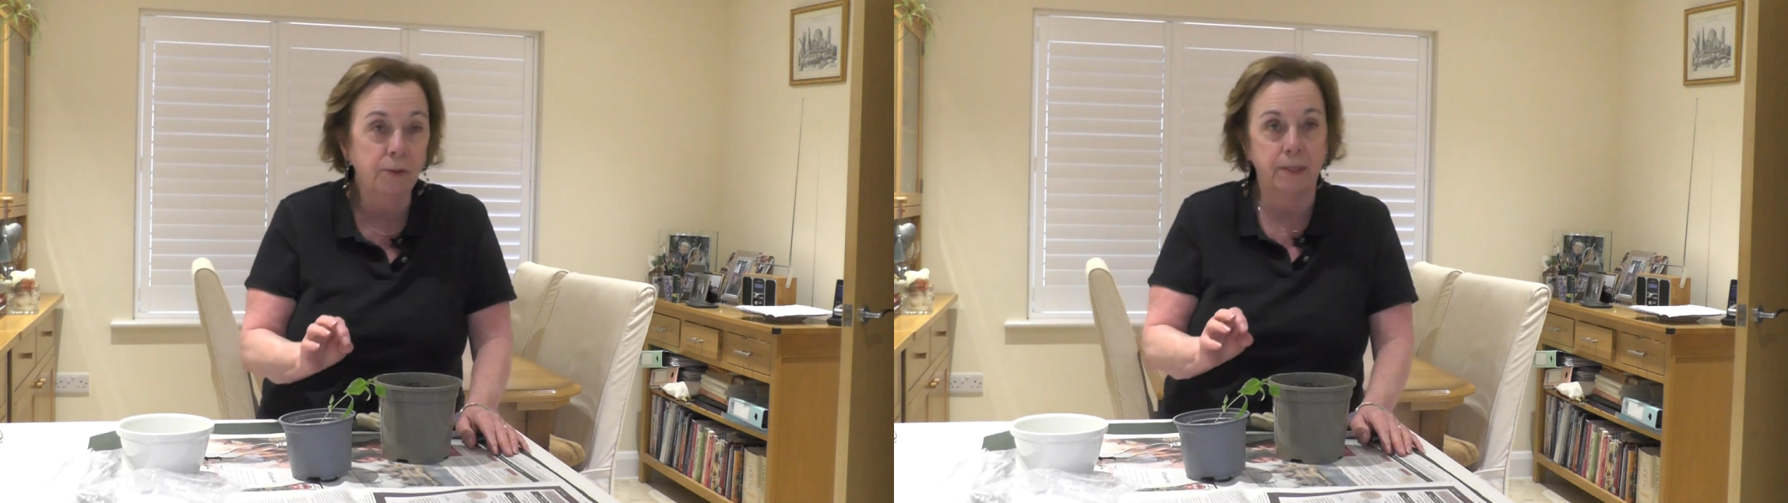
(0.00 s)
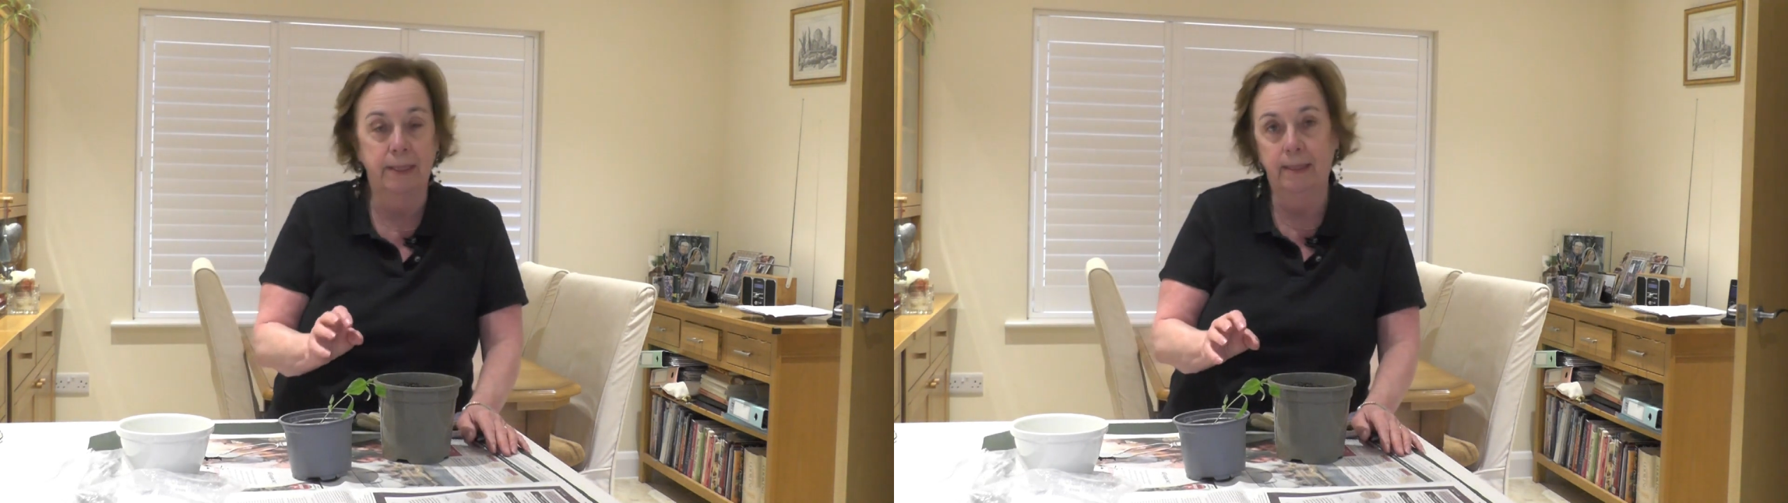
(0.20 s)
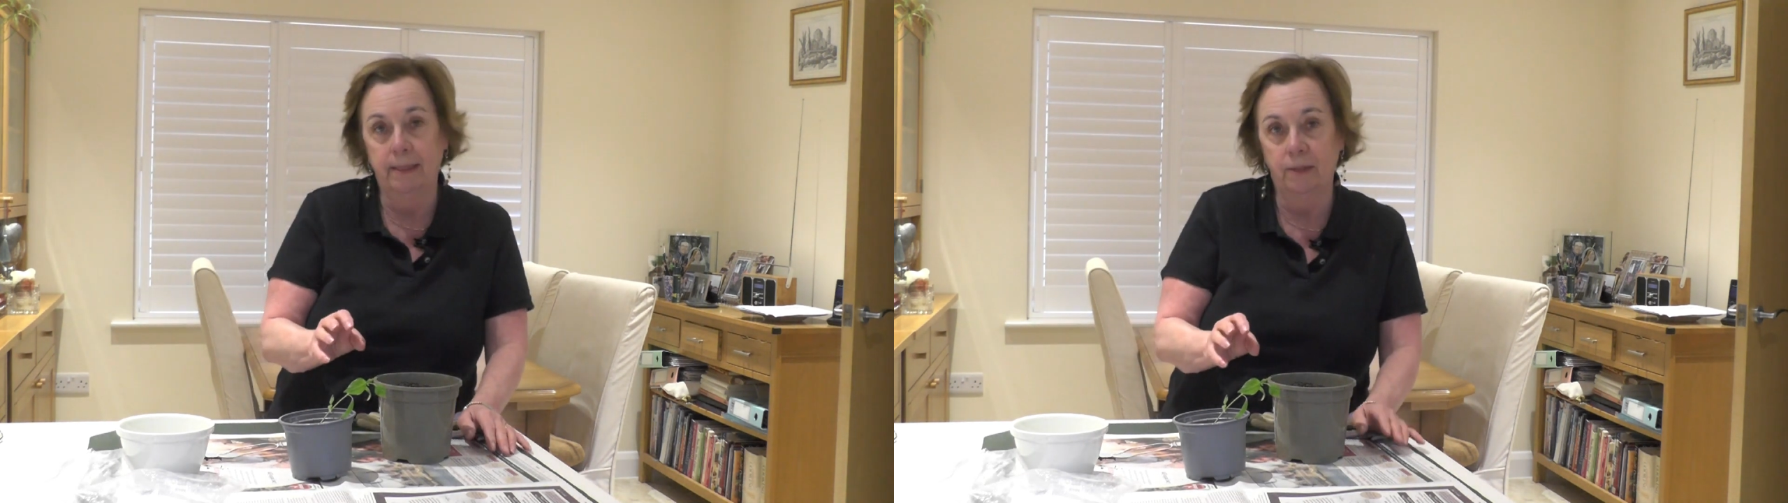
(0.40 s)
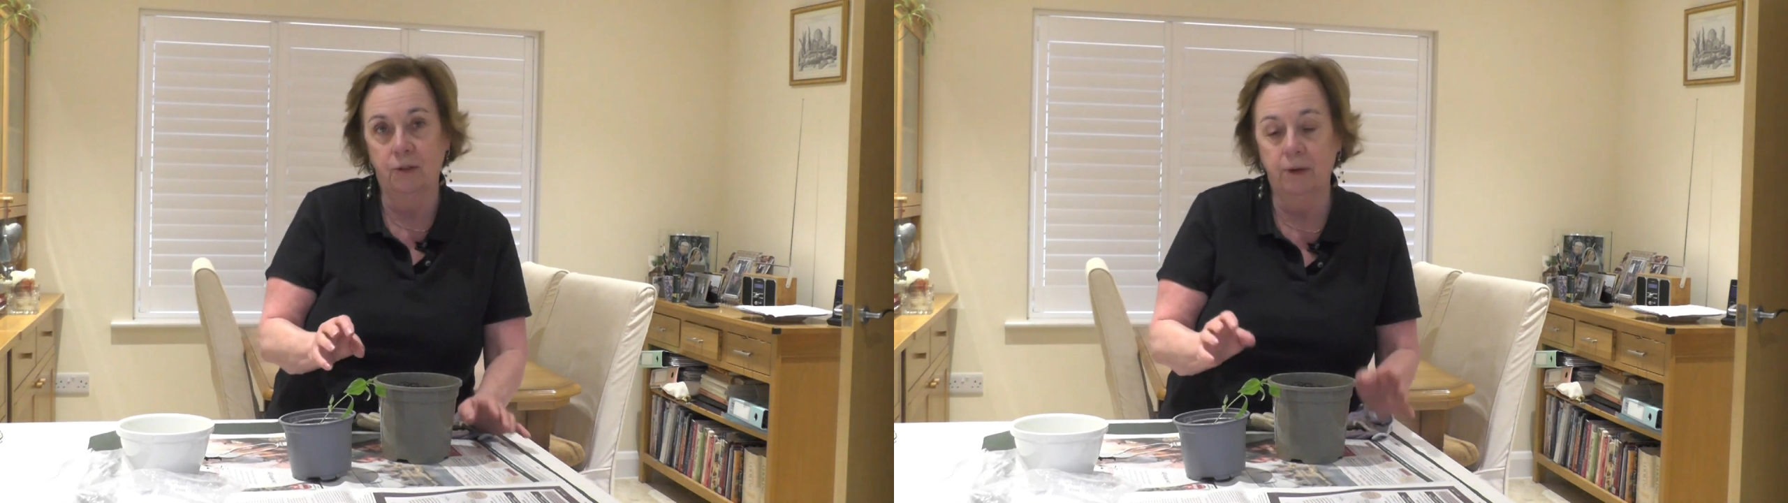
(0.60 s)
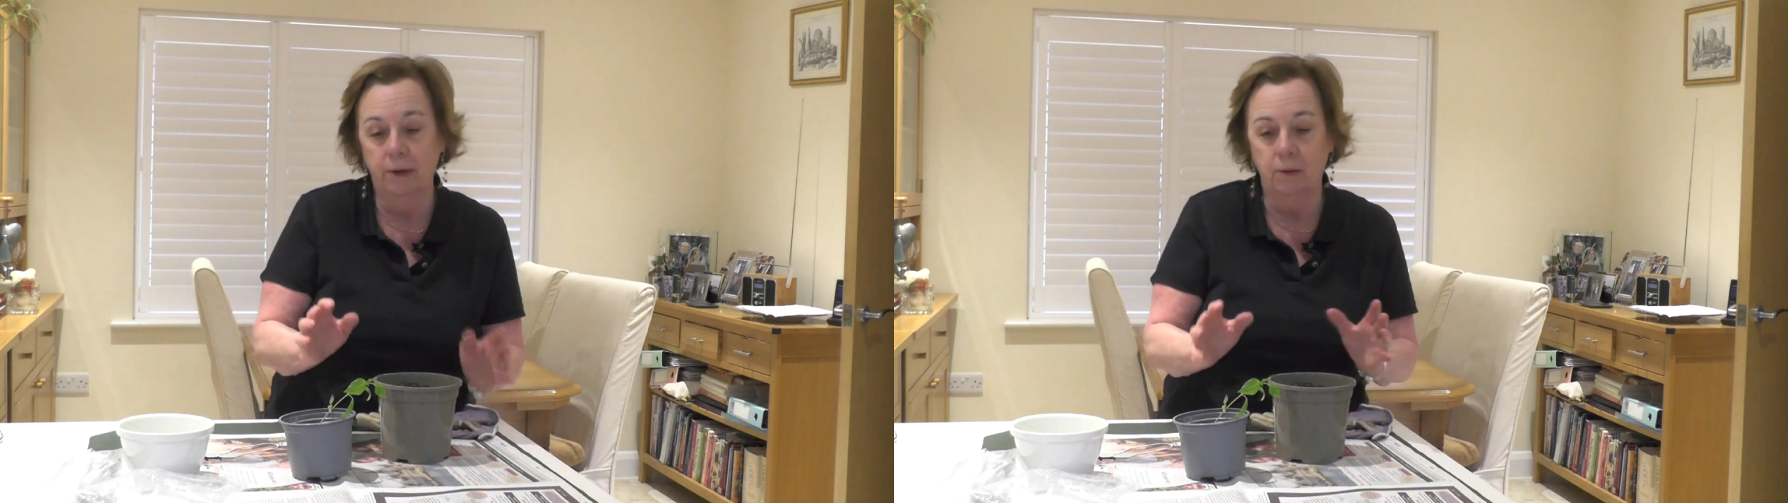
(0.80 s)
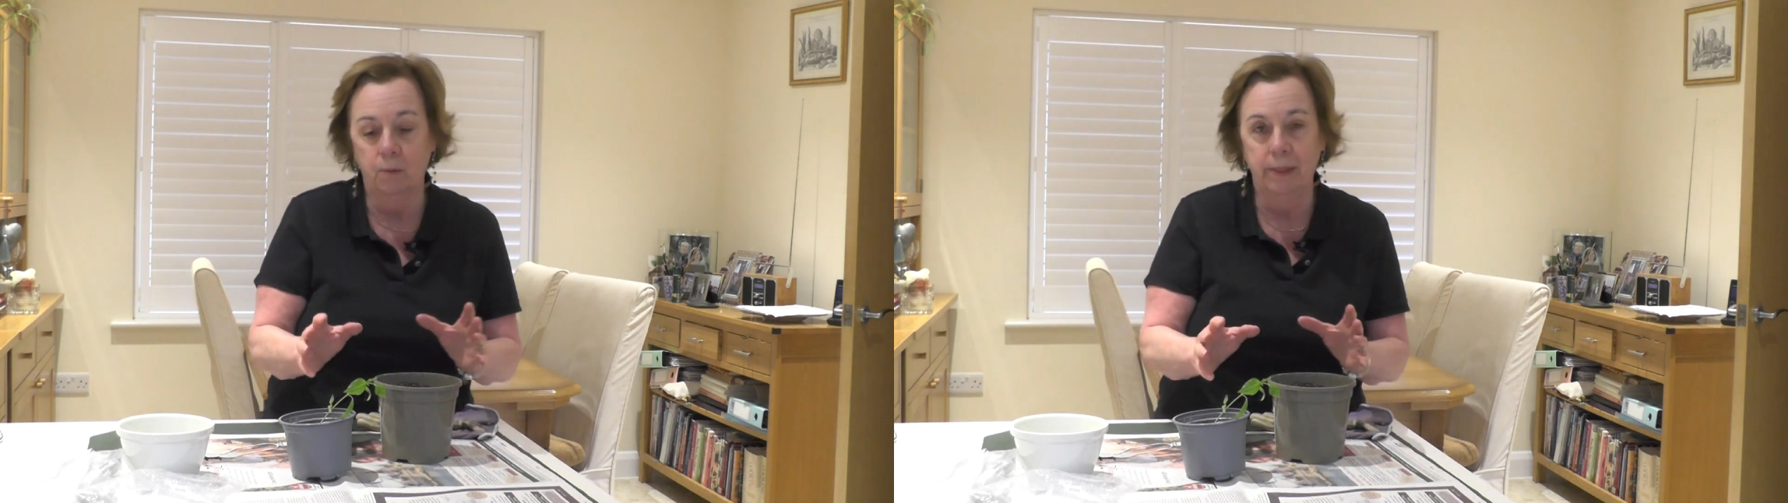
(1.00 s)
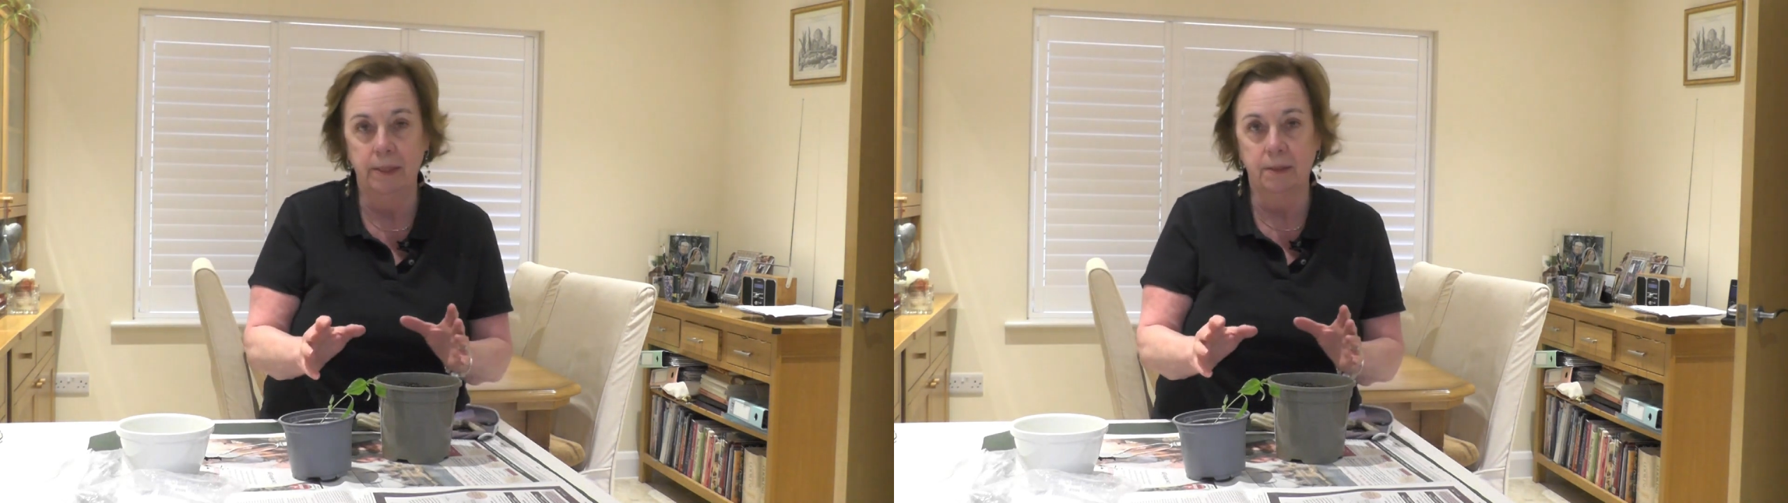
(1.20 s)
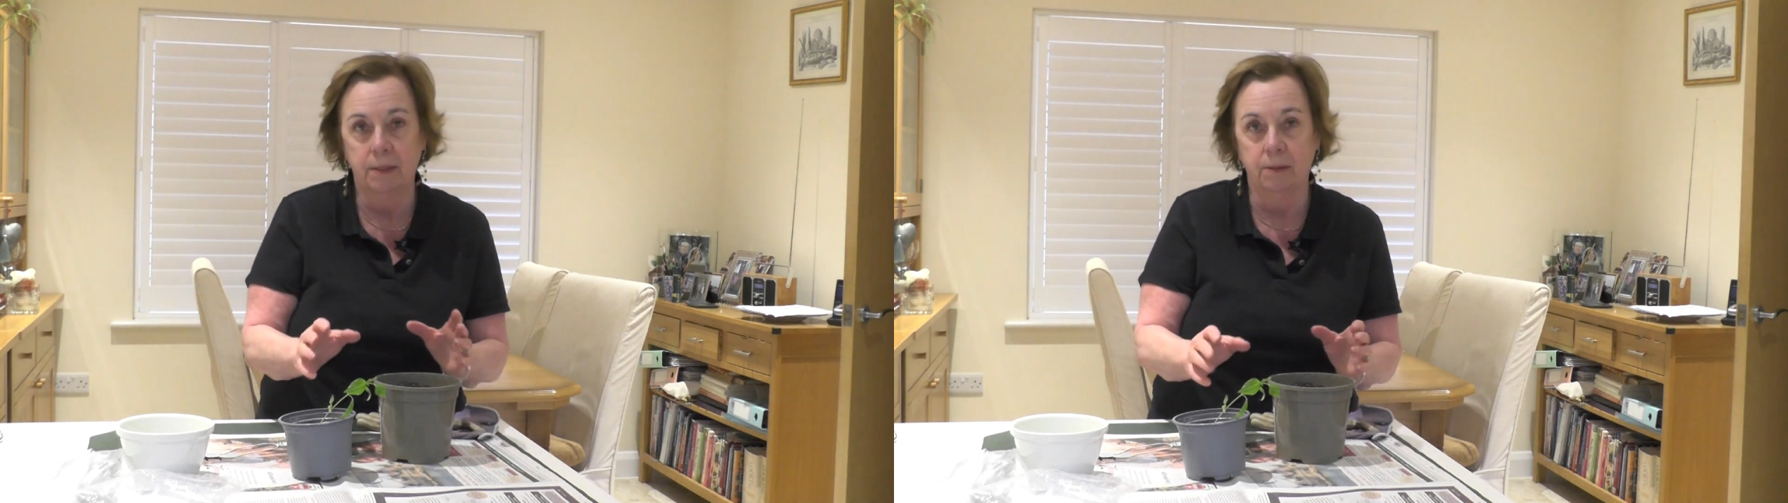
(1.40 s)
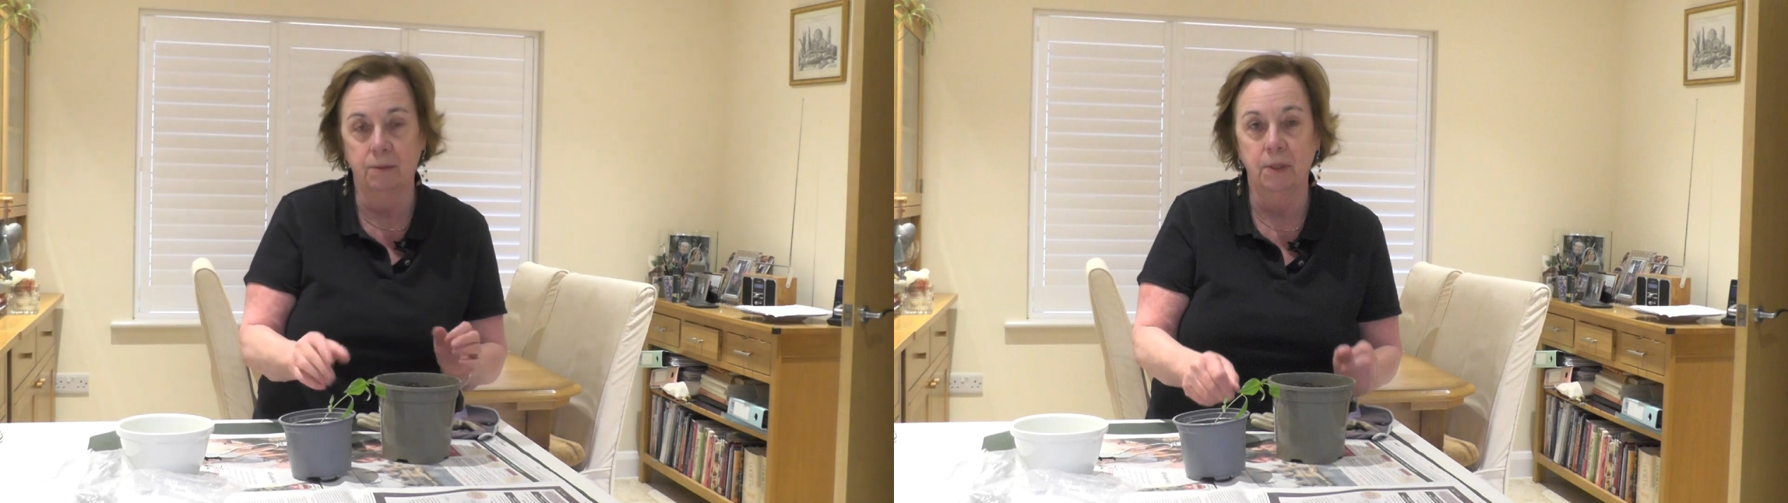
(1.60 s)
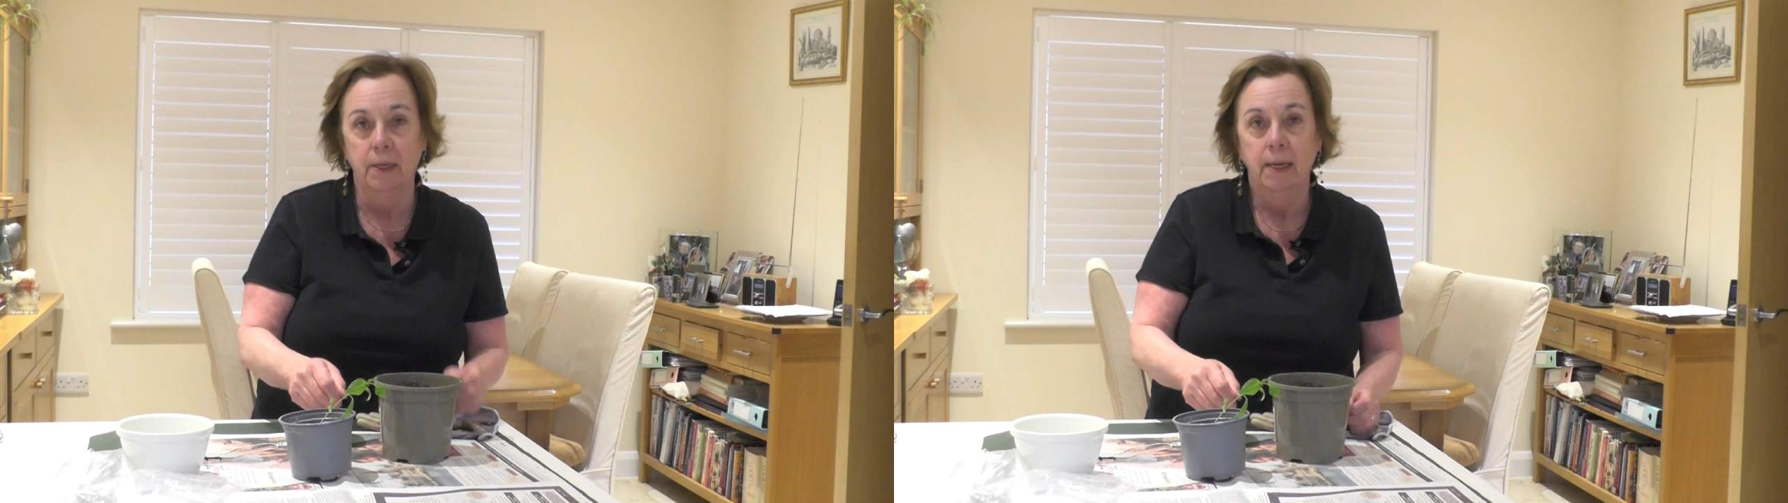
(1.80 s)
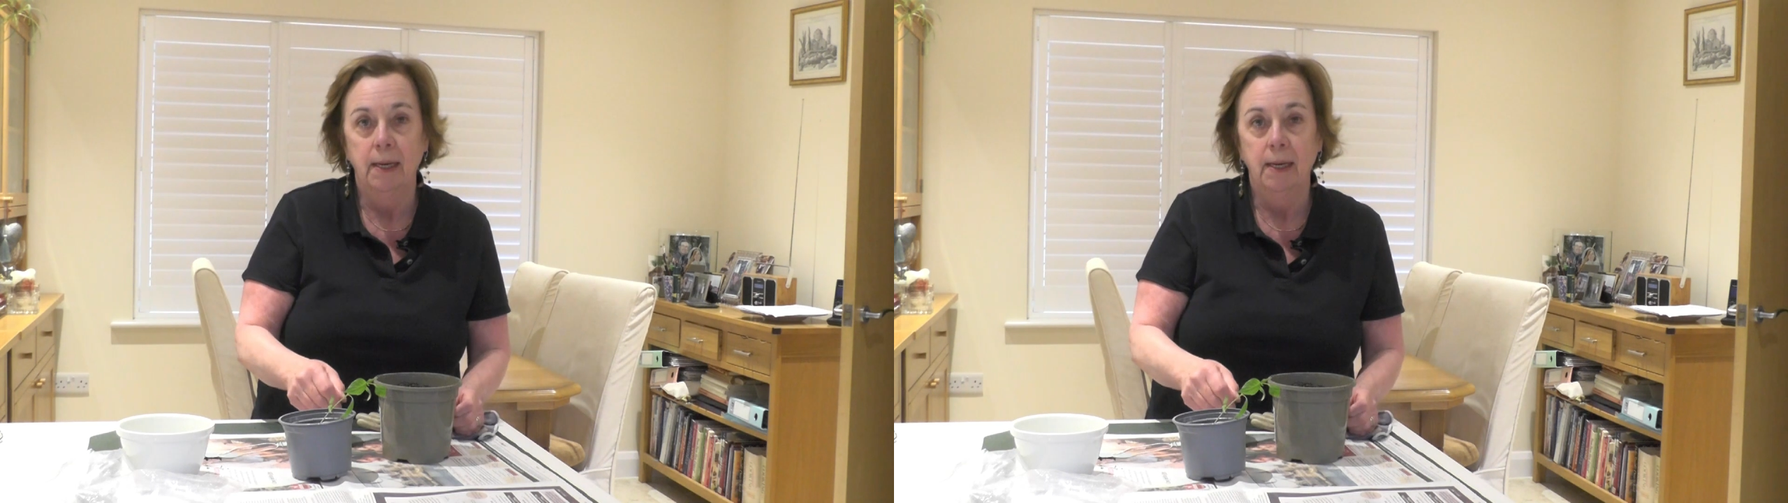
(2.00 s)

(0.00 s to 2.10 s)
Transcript: seedlings grown on windowsills